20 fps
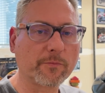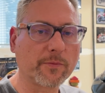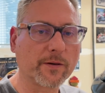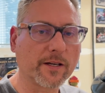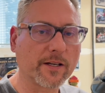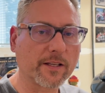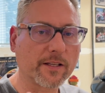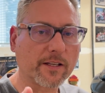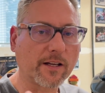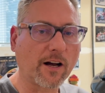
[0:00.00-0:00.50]

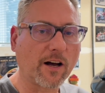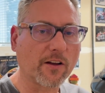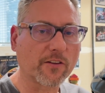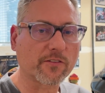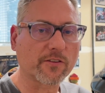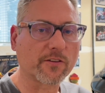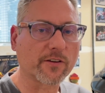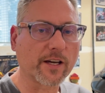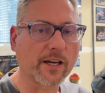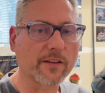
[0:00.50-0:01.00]
but
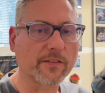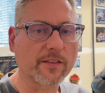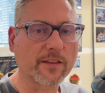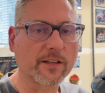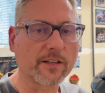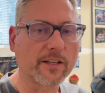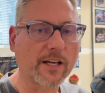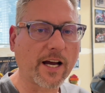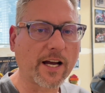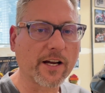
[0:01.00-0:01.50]
also get the
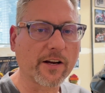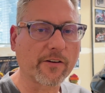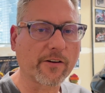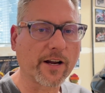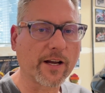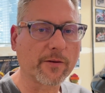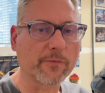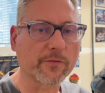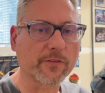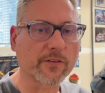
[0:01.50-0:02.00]

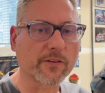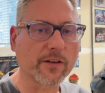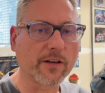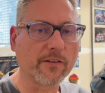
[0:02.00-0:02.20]
diagrams